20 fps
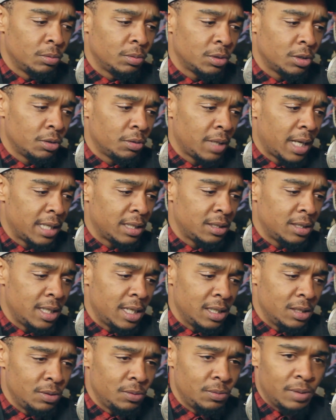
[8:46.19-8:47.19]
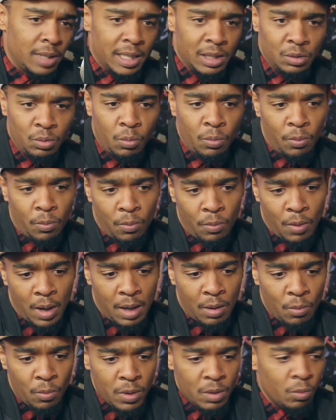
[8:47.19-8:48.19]
So that's
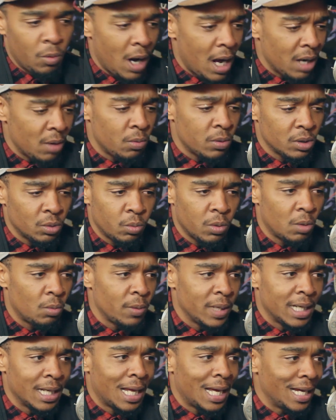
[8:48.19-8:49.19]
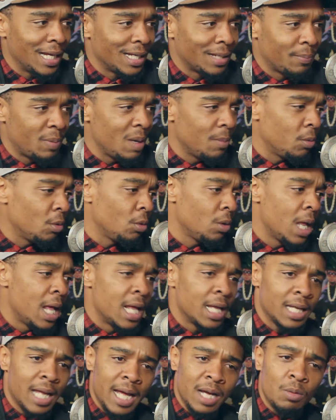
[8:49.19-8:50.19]
we rock with what we like. People
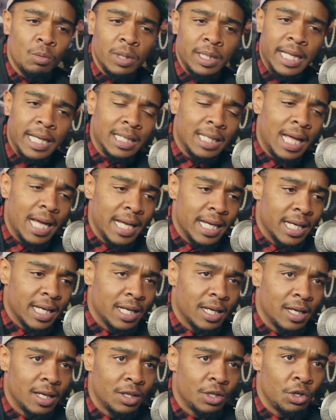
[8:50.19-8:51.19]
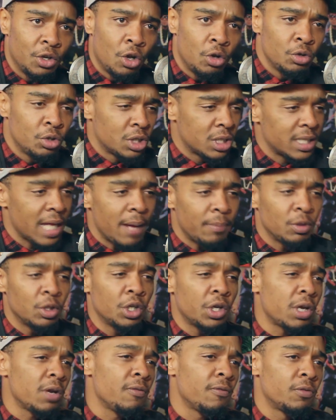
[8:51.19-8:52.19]
like what they like. Stop
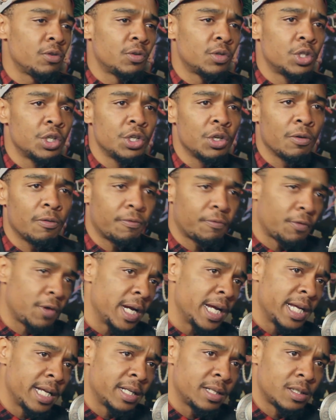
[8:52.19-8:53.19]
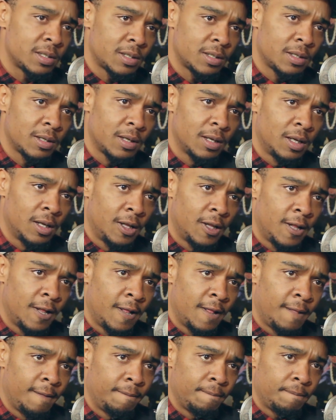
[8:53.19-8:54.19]
looking to your friends
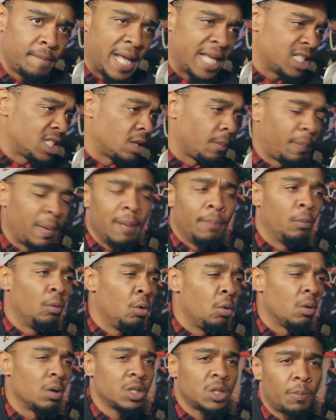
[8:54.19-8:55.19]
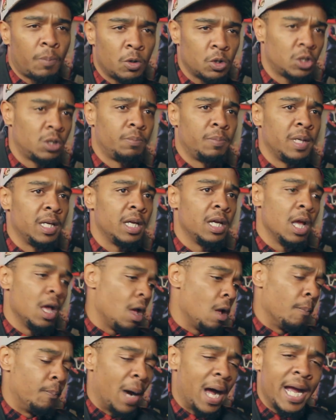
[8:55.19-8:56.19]
as the people who are supposed to be
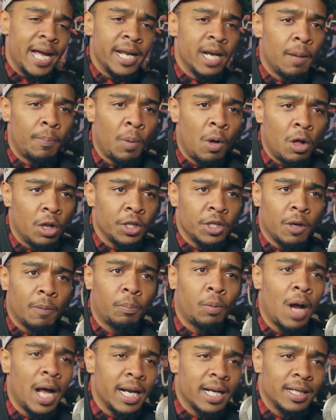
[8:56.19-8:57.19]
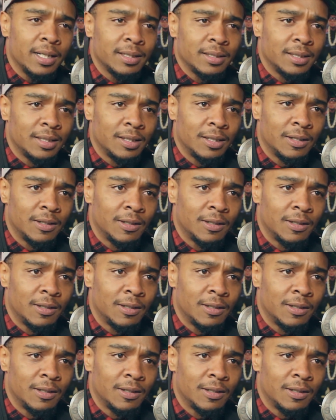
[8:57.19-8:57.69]
buying up all of your product.